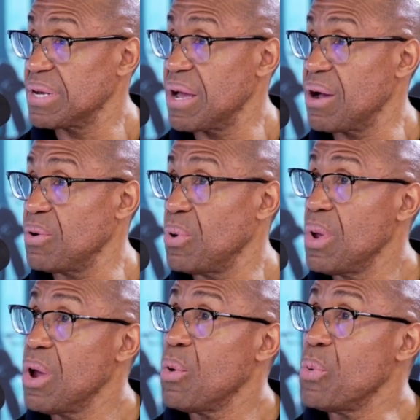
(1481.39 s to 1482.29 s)
Now,
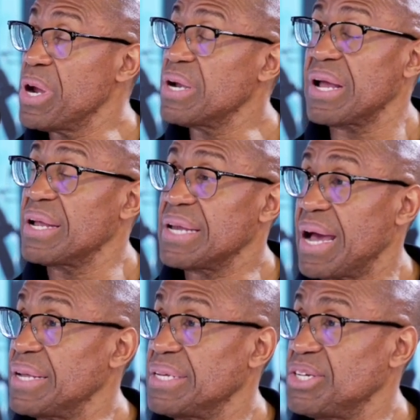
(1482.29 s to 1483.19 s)
we're not
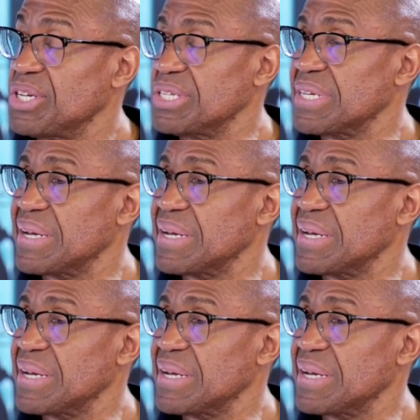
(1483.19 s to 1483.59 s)
dietitians,